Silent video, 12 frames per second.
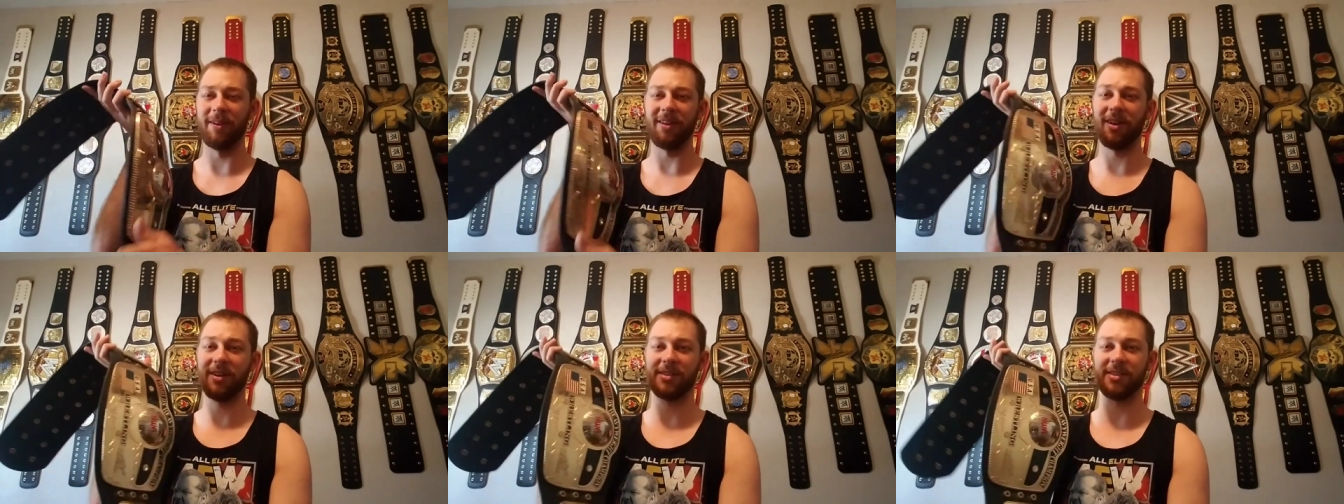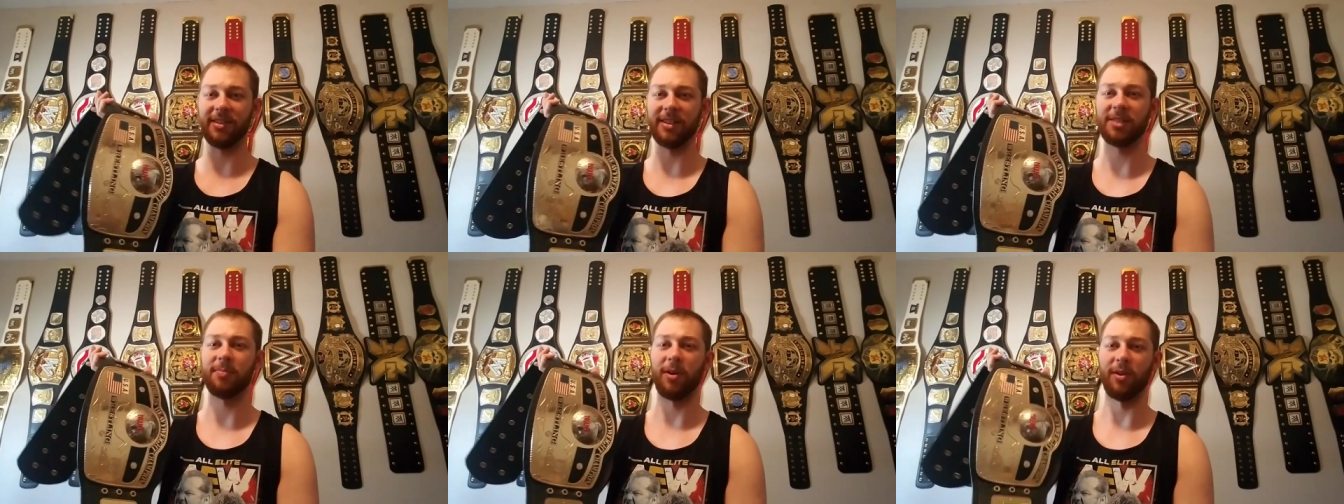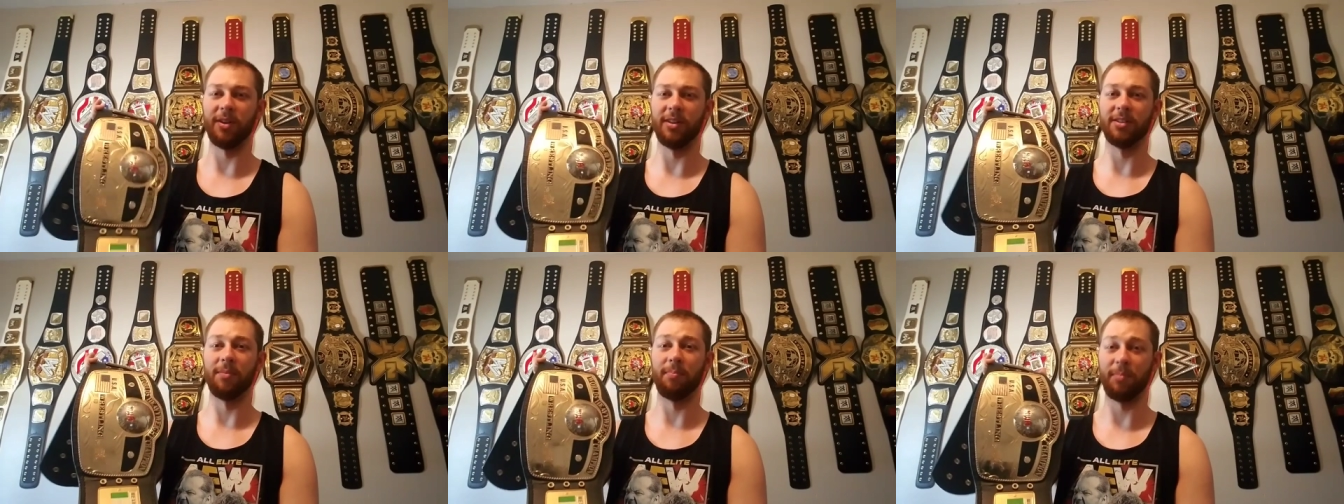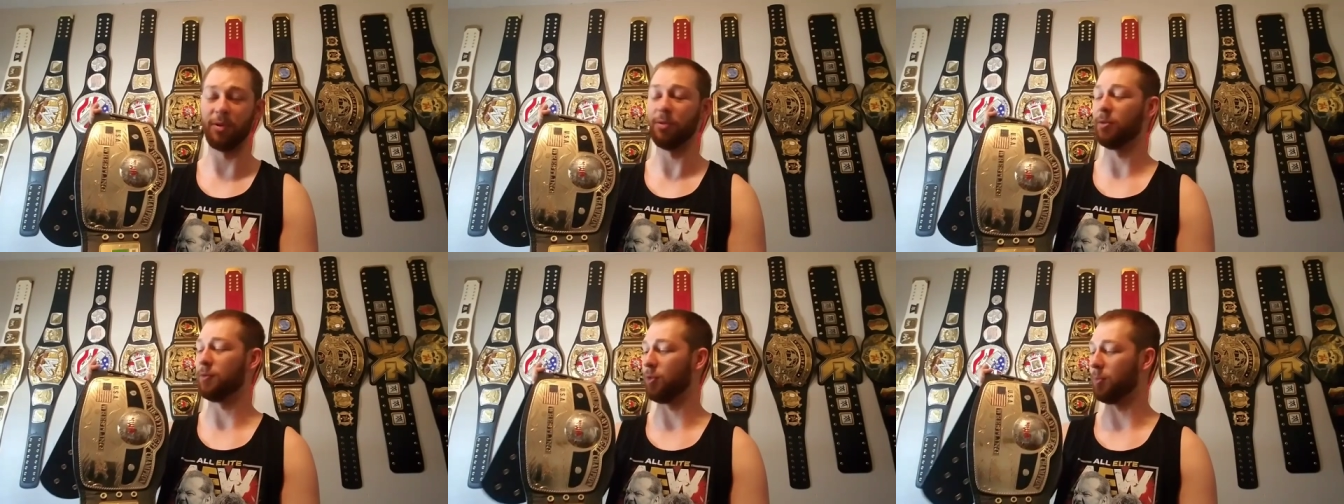I mean, honestly, this belt is a
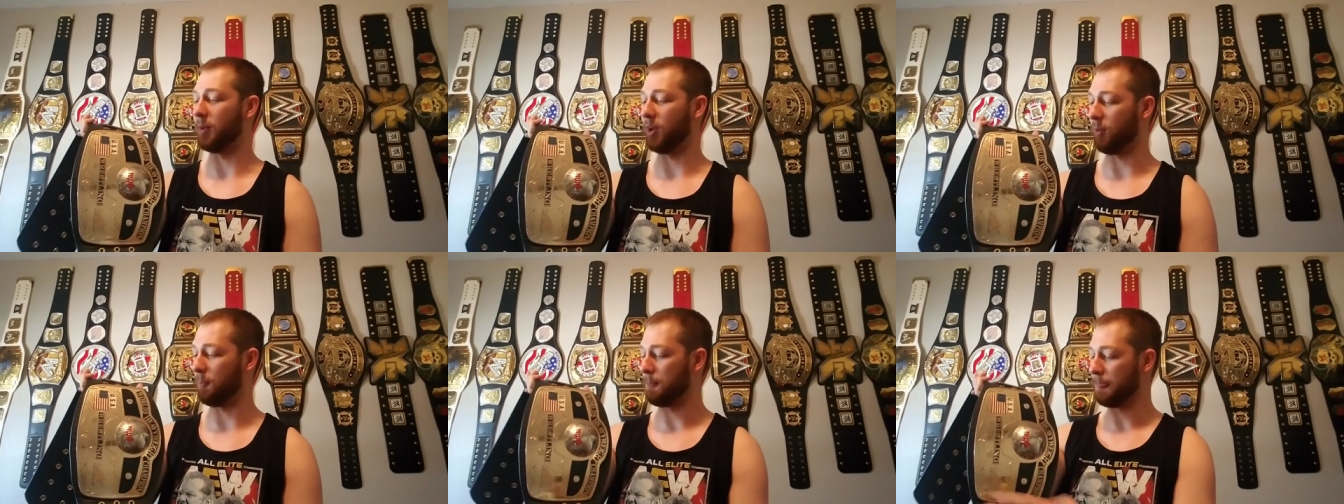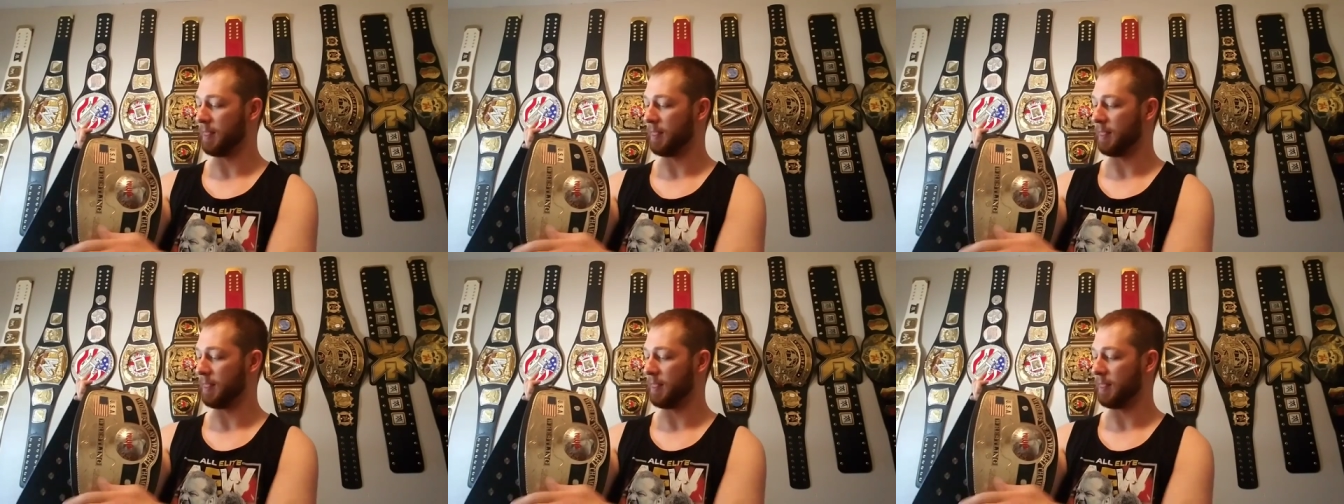beautiful belt.